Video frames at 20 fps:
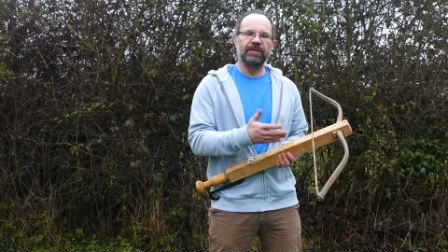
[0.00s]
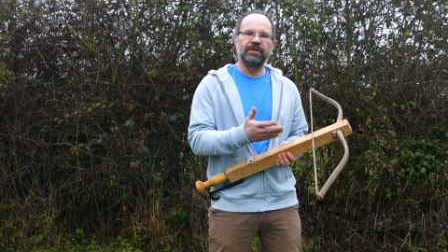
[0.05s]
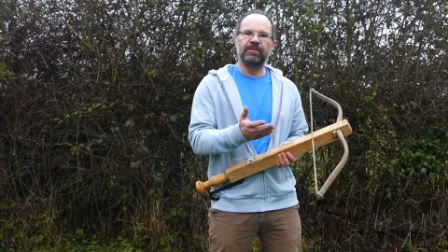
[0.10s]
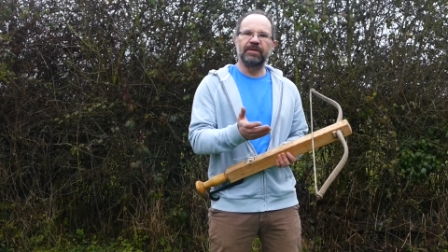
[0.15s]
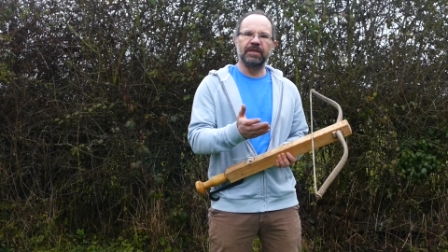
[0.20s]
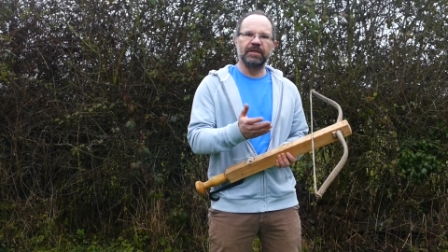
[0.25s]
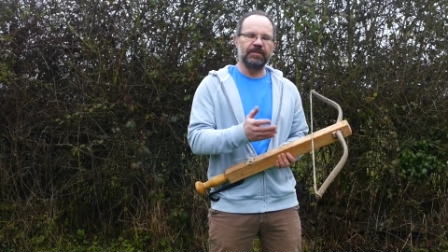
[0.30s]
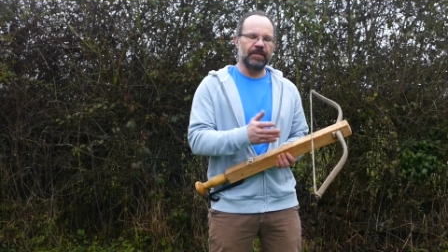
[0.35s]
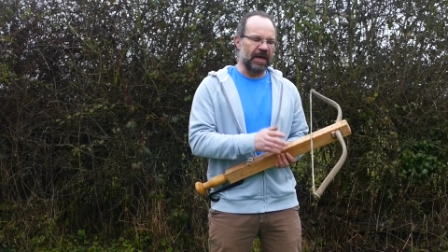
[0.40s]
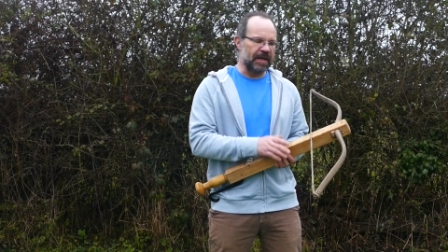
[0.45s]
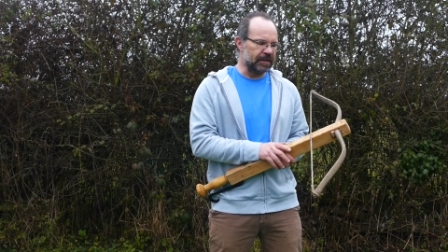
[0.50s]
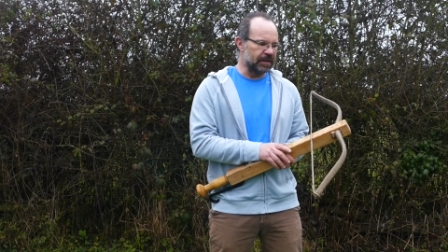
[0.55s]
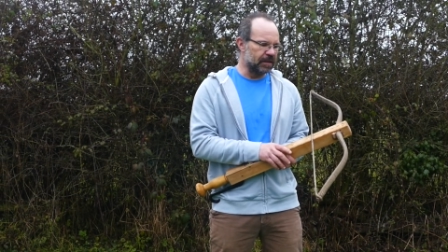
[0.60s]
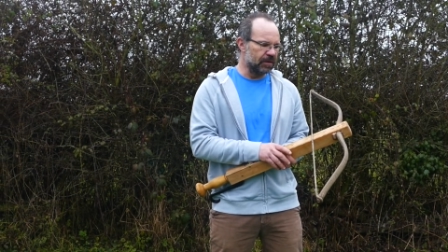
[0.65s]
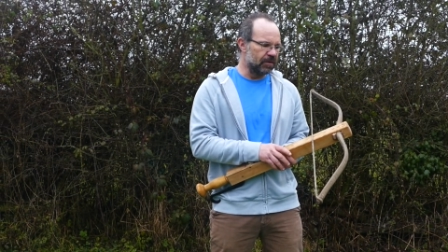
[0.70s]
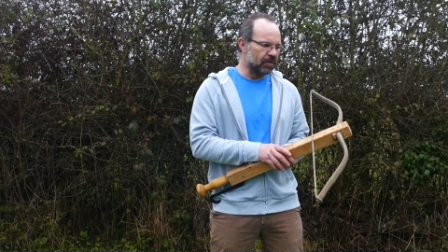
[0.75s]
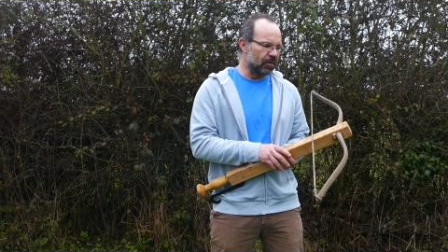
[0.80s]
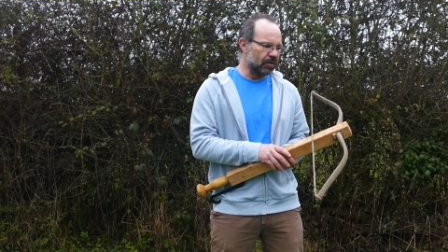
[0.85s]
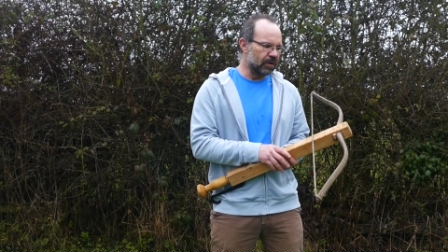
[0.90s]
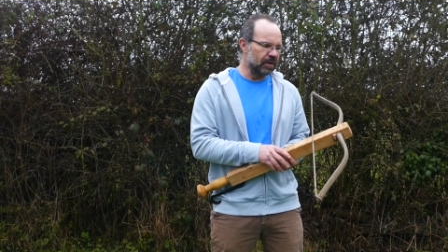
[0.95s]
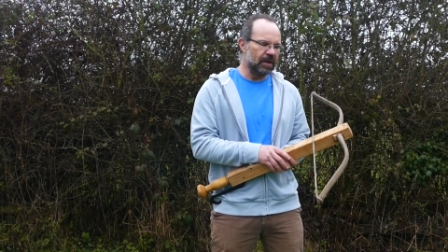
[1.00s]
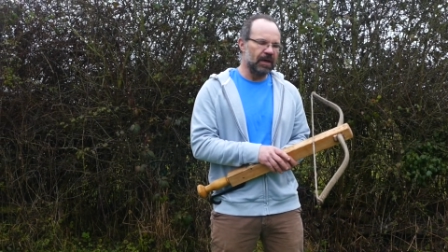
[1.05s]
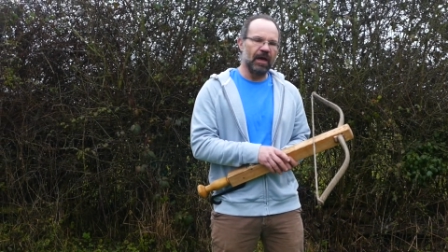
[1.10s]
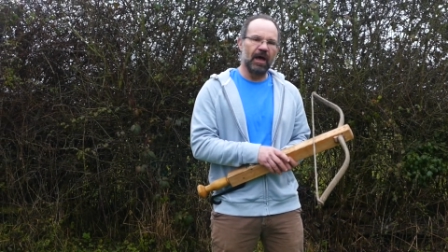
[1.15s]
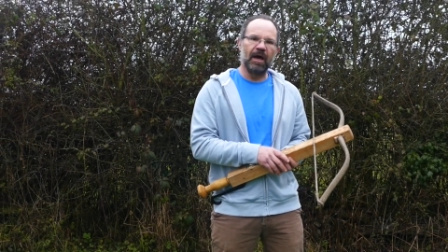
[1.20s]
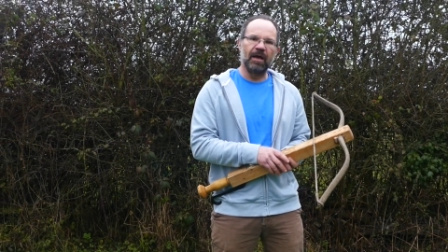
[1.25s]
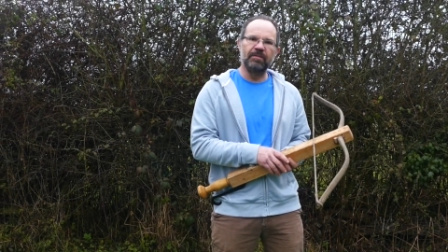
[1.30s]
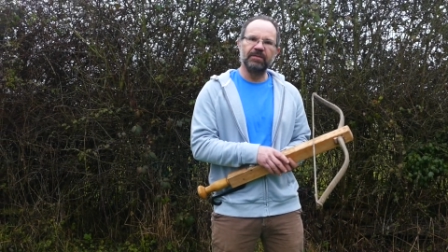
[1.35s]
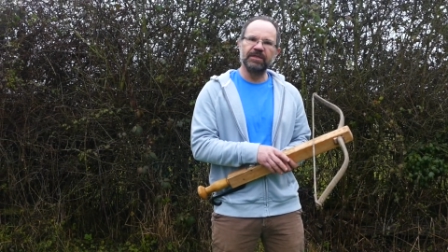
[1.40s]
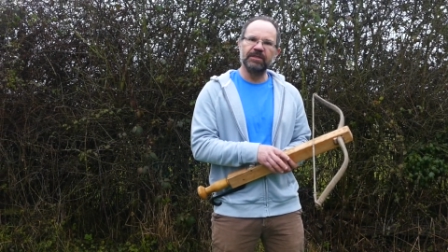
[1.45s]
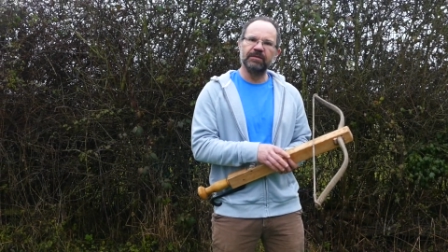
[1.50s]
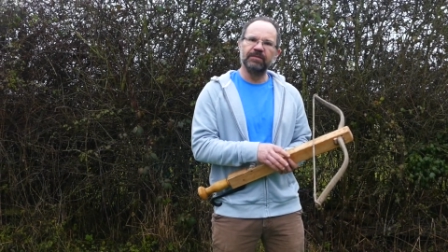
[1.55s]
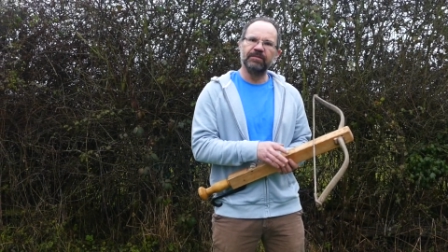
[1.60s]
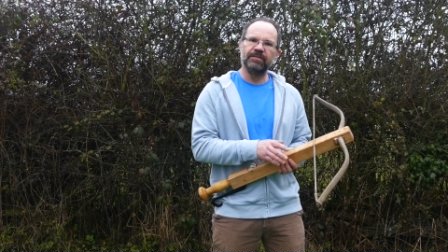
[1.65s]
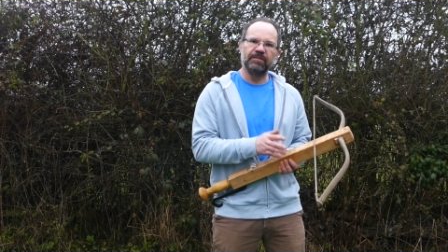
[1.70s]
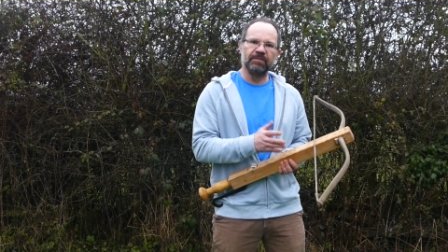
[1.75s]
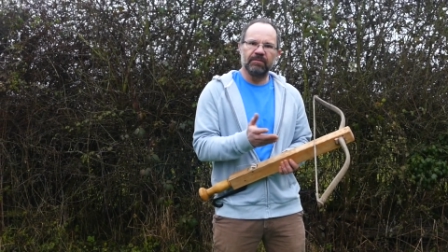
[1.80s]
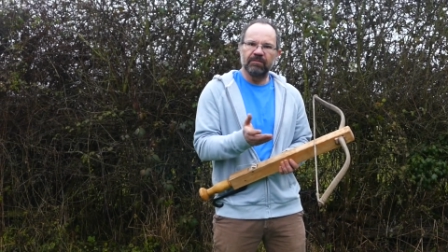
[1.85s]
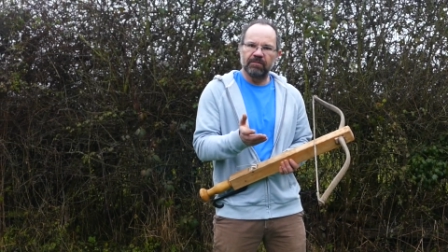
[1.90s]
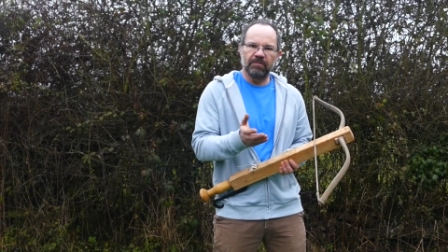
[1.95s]
You would expect in northern climes
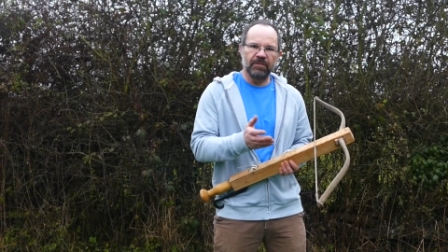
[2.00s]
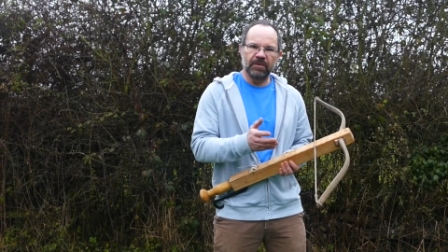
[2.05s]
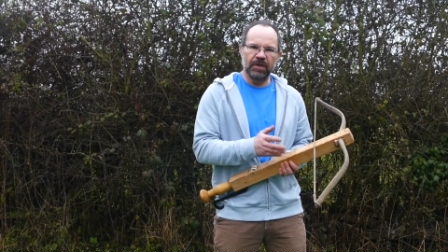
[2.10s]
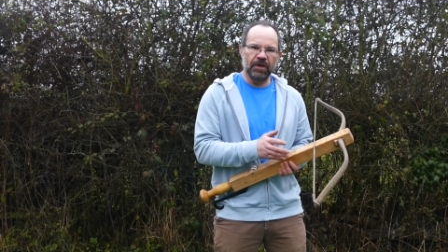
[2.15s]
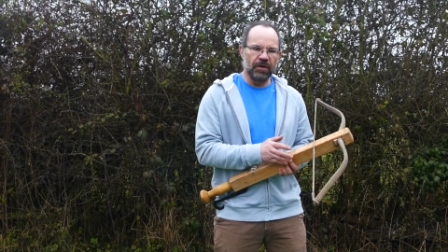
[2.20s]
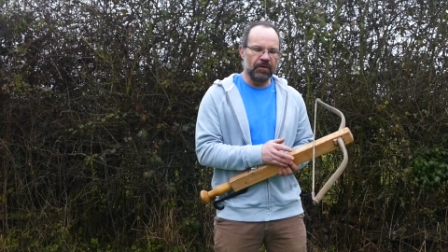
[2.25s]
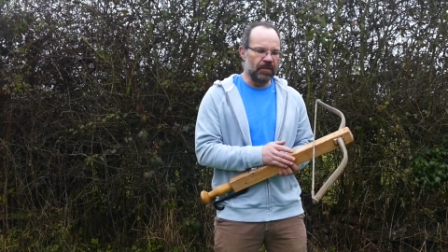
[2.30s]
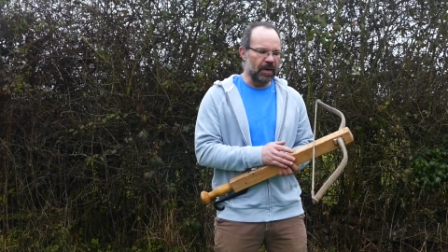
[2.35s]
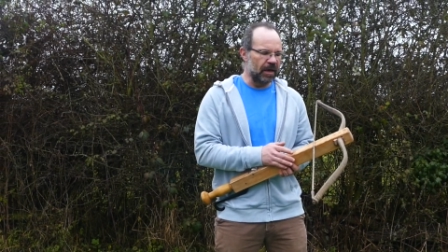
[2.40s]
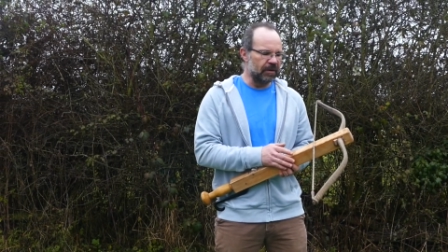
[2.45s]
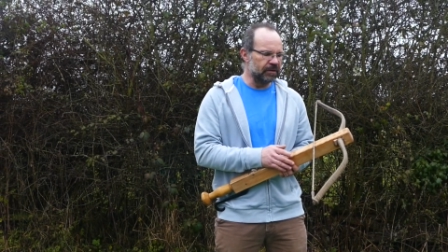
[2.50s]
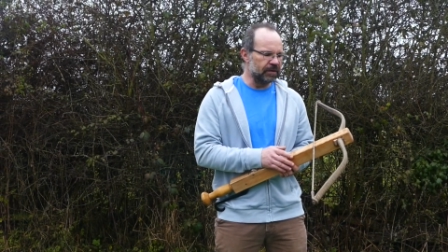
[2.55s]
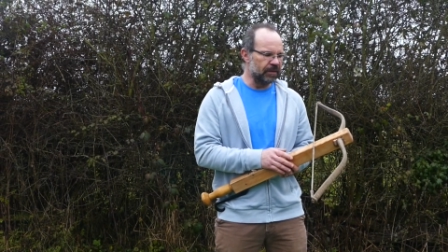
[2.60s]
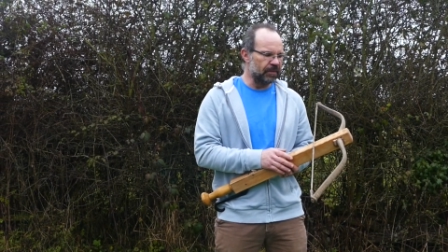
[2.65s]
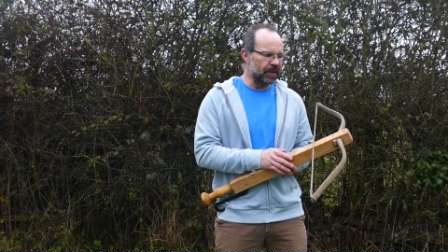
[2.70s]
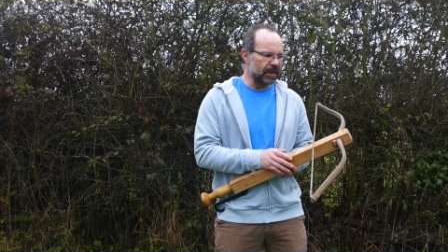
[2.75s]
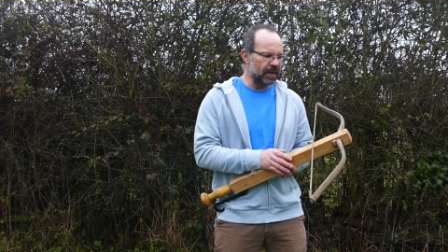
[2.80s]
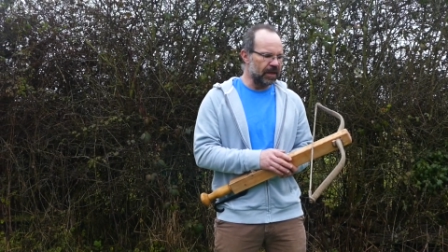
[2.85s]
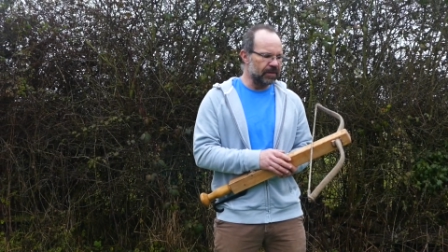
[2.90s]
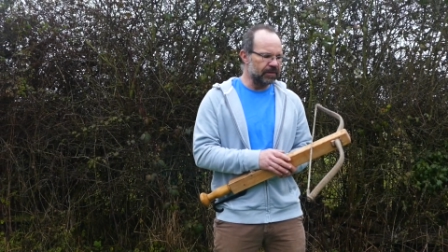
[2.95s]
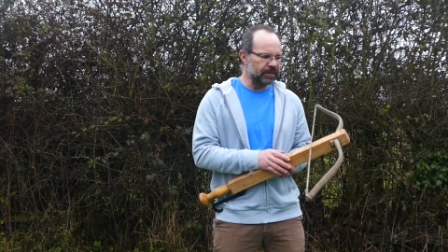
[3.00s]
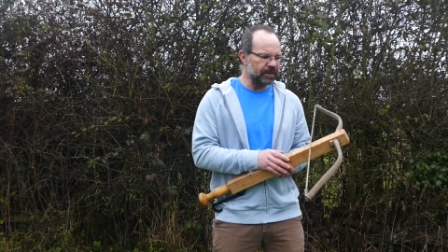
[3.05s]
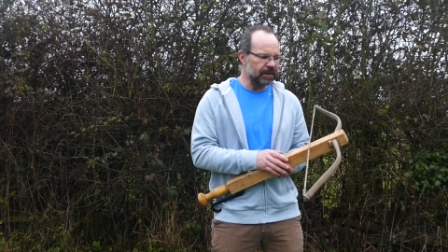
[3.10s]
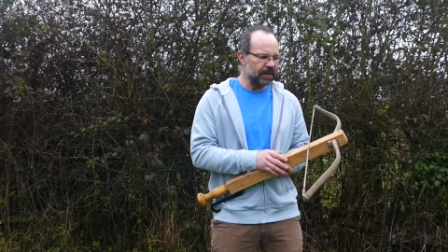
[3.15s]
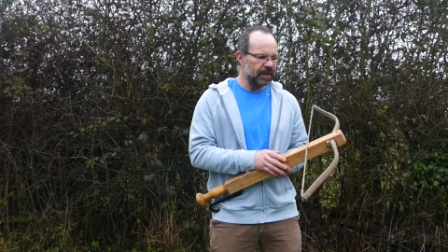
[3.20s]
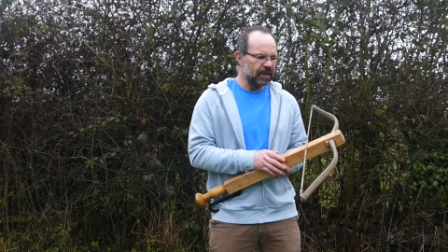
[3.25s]
yew bows to be used.